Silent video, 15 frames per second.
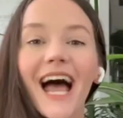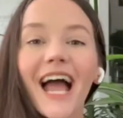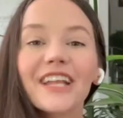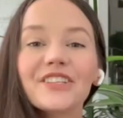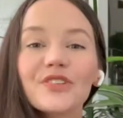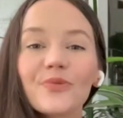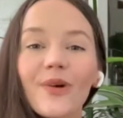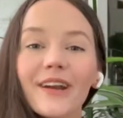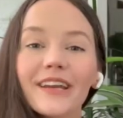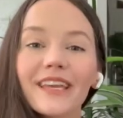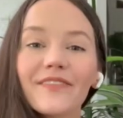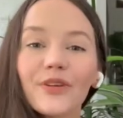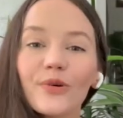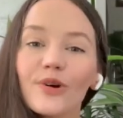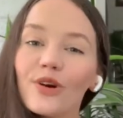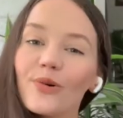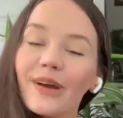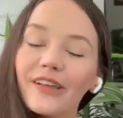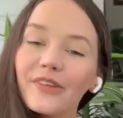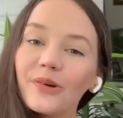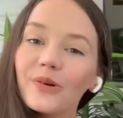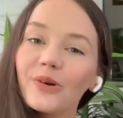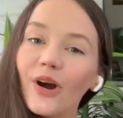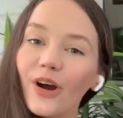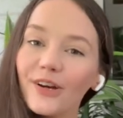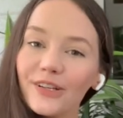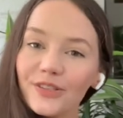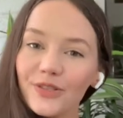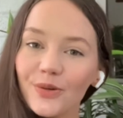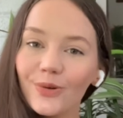I do want to give you a quick little
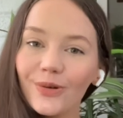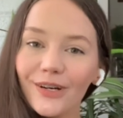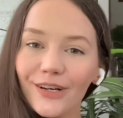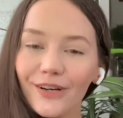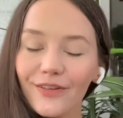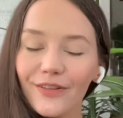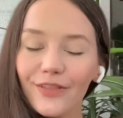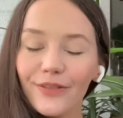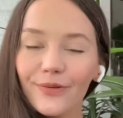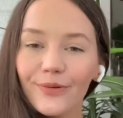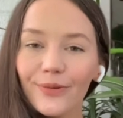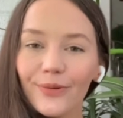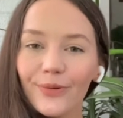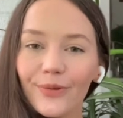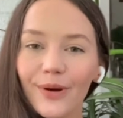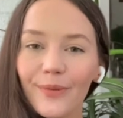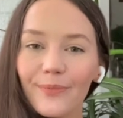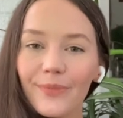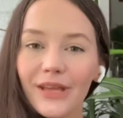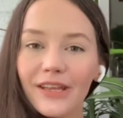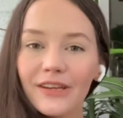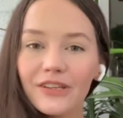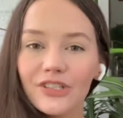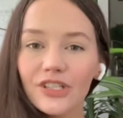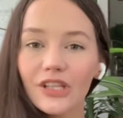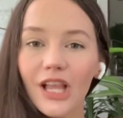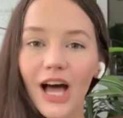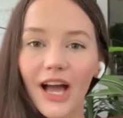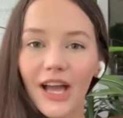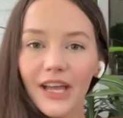garden tour through mid
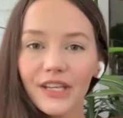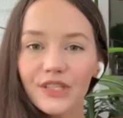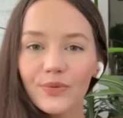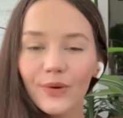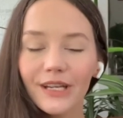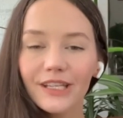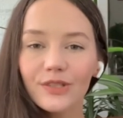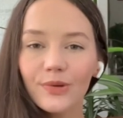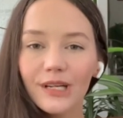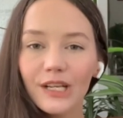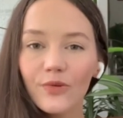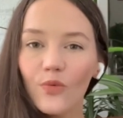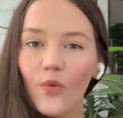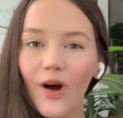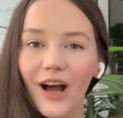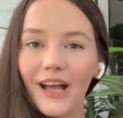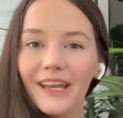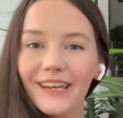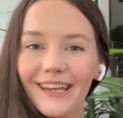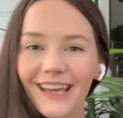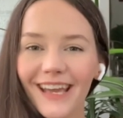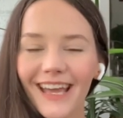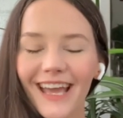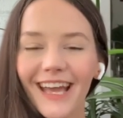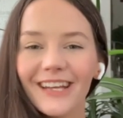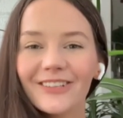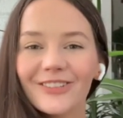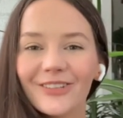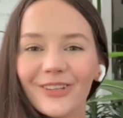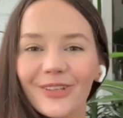July twenty twenty-one
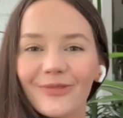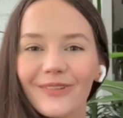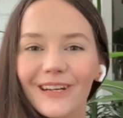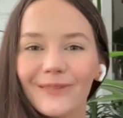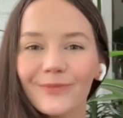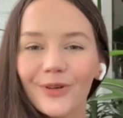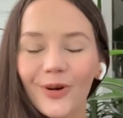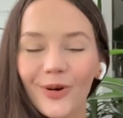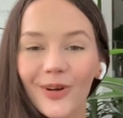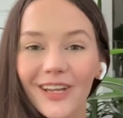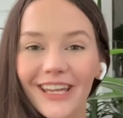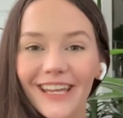and show you what I'm growing